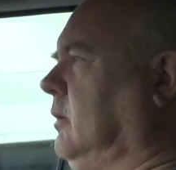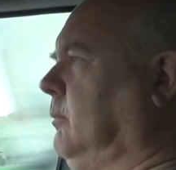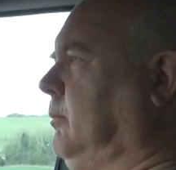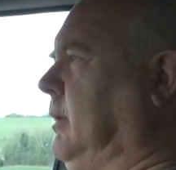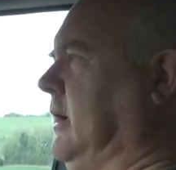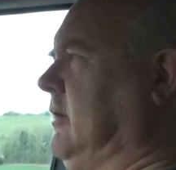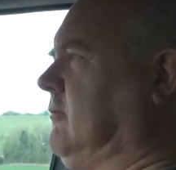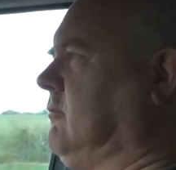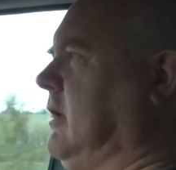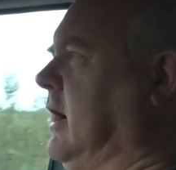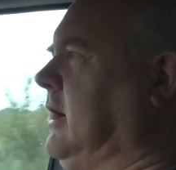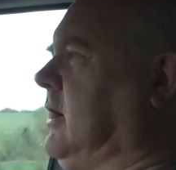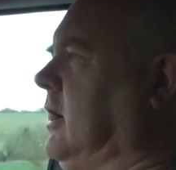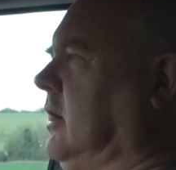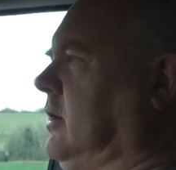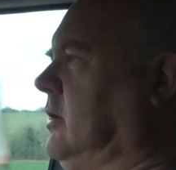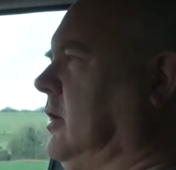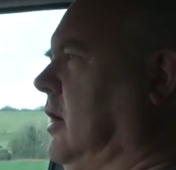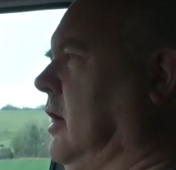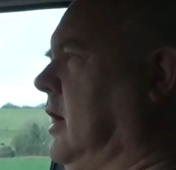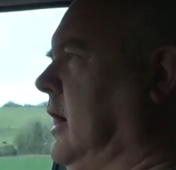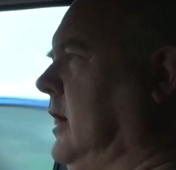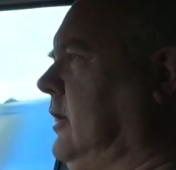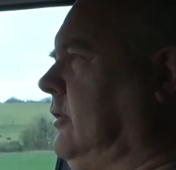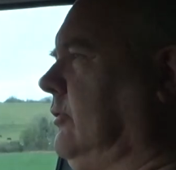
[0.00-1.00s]
be
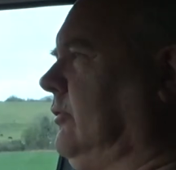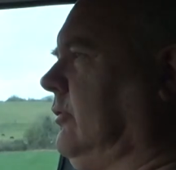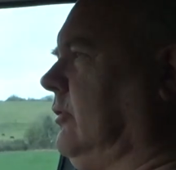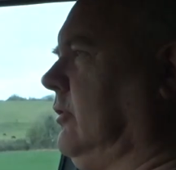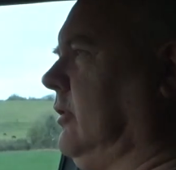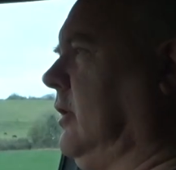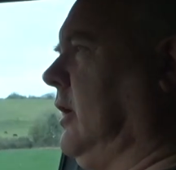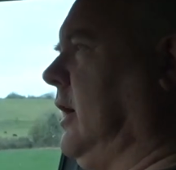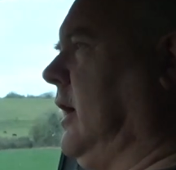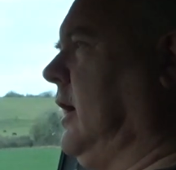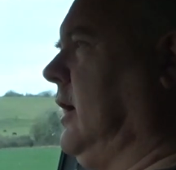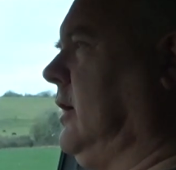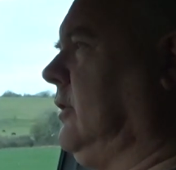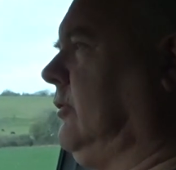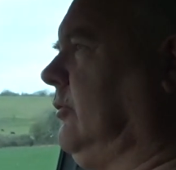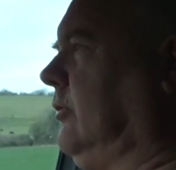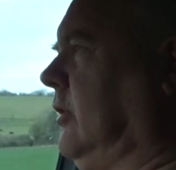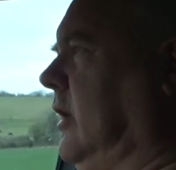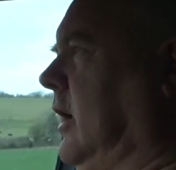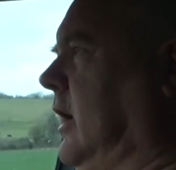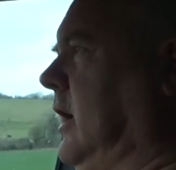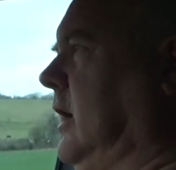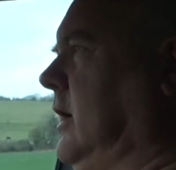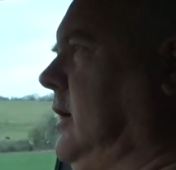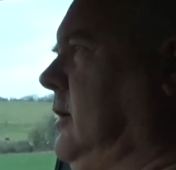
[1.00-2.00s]
recognized as
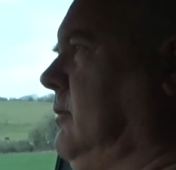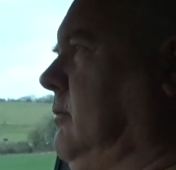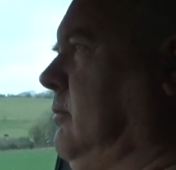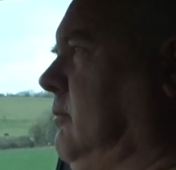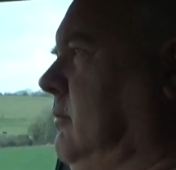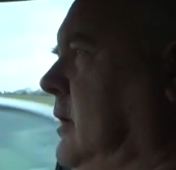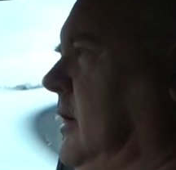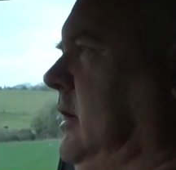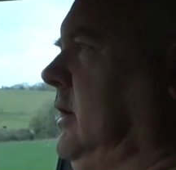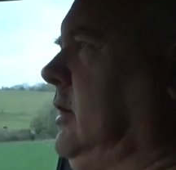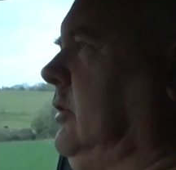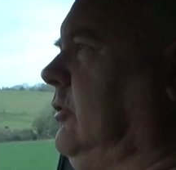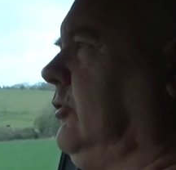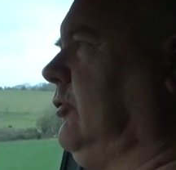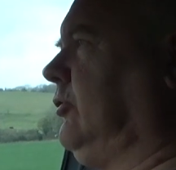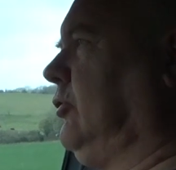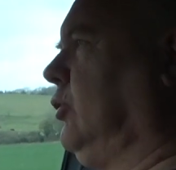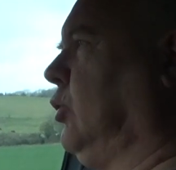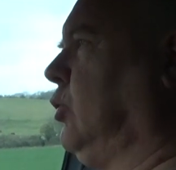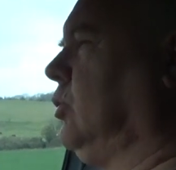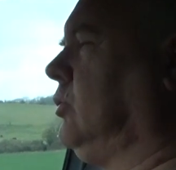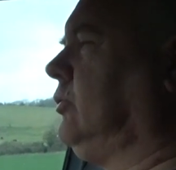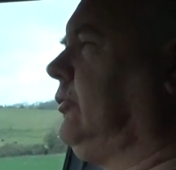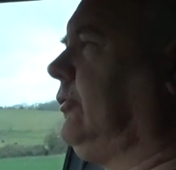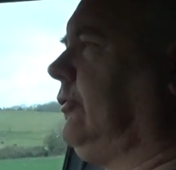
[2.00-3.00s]
a MIDI
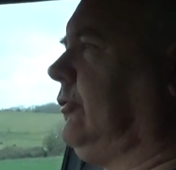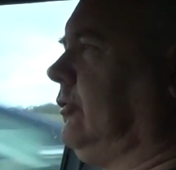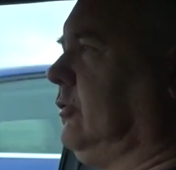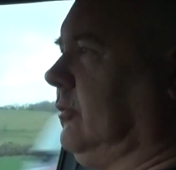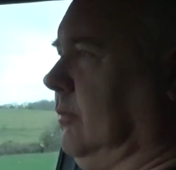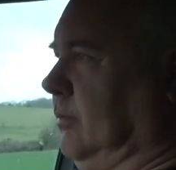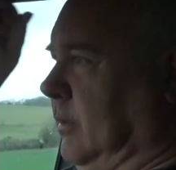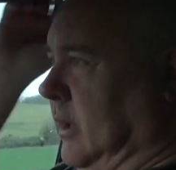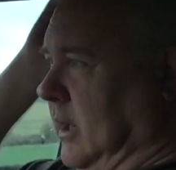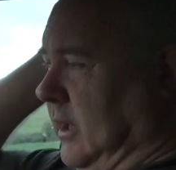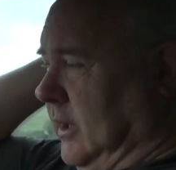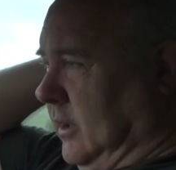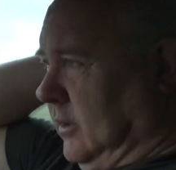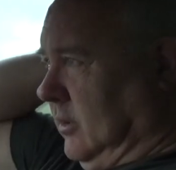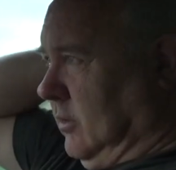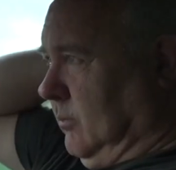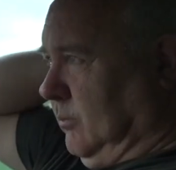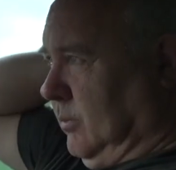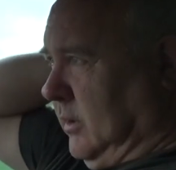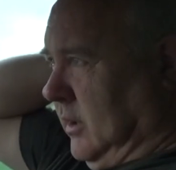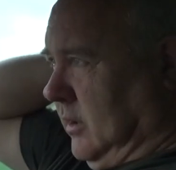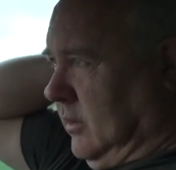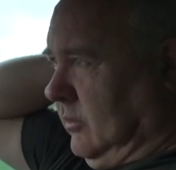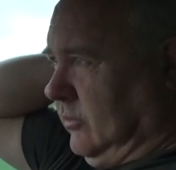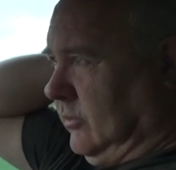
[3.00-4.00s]
source by the
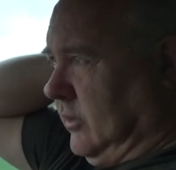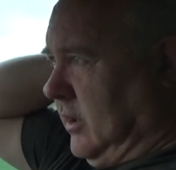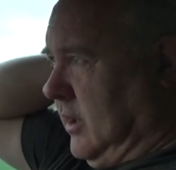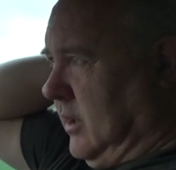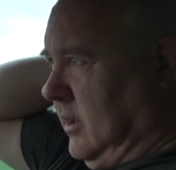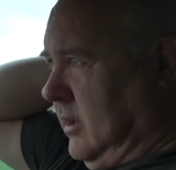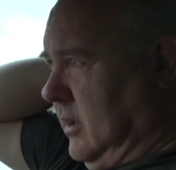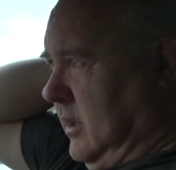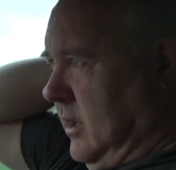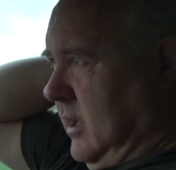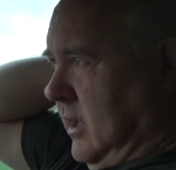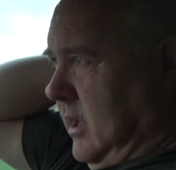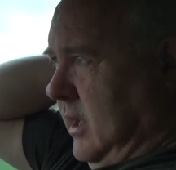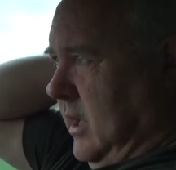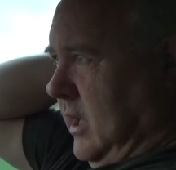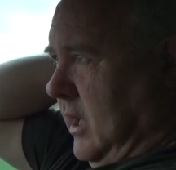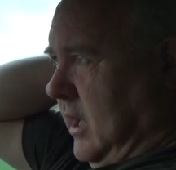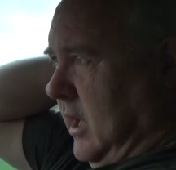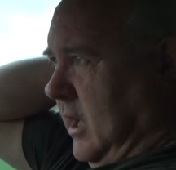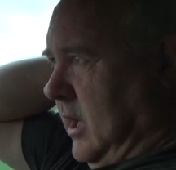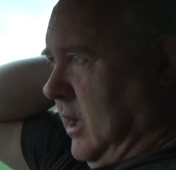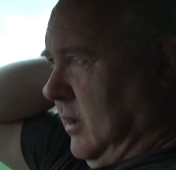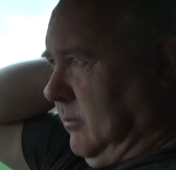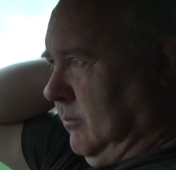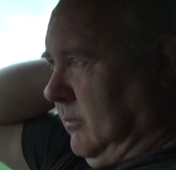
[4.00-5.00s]
computer
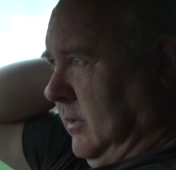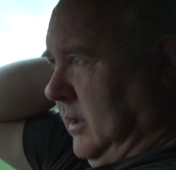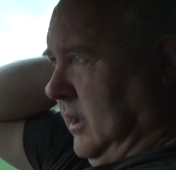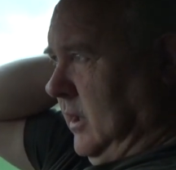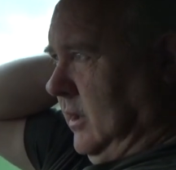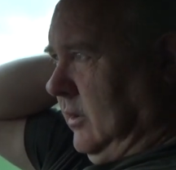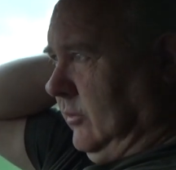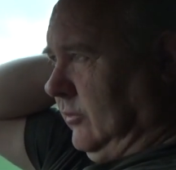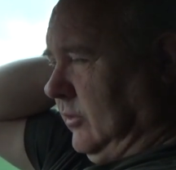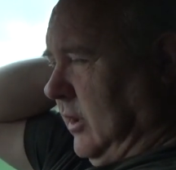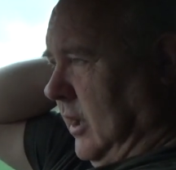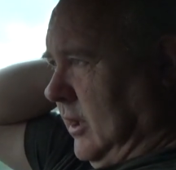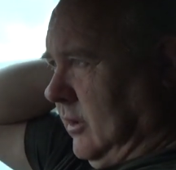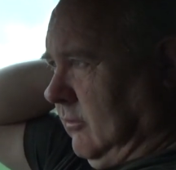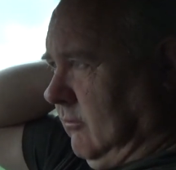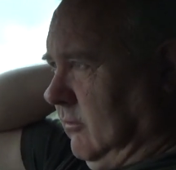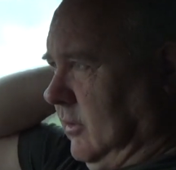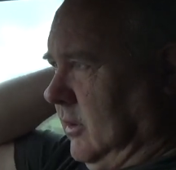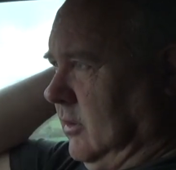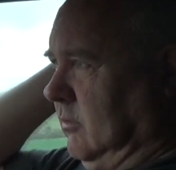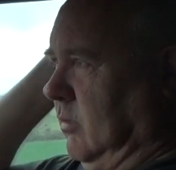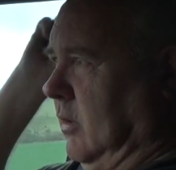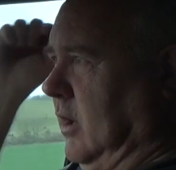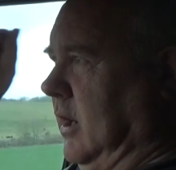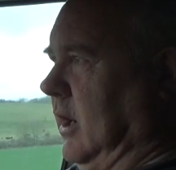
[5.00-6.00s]
um, is going
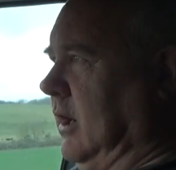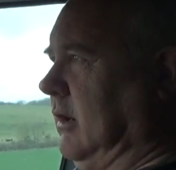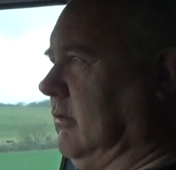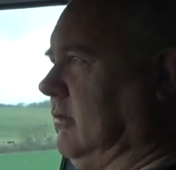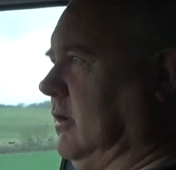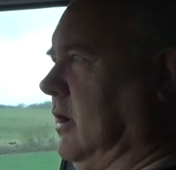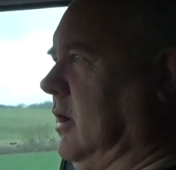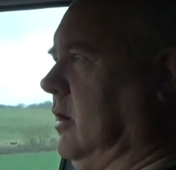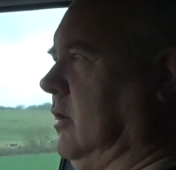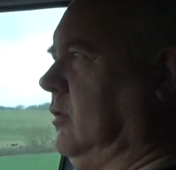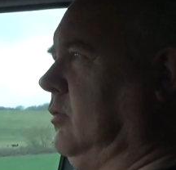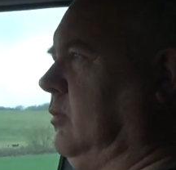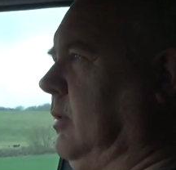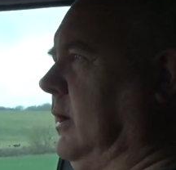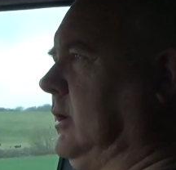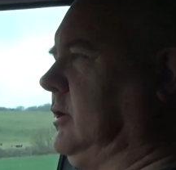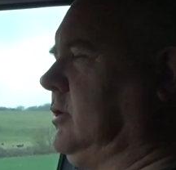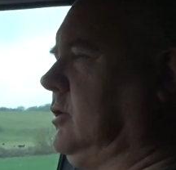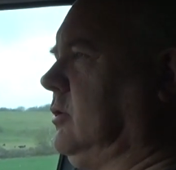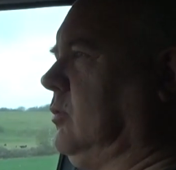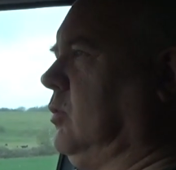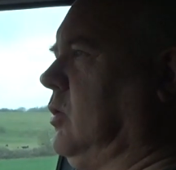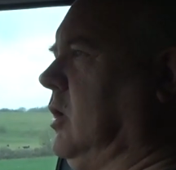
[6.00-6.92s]
to require a whole bunch of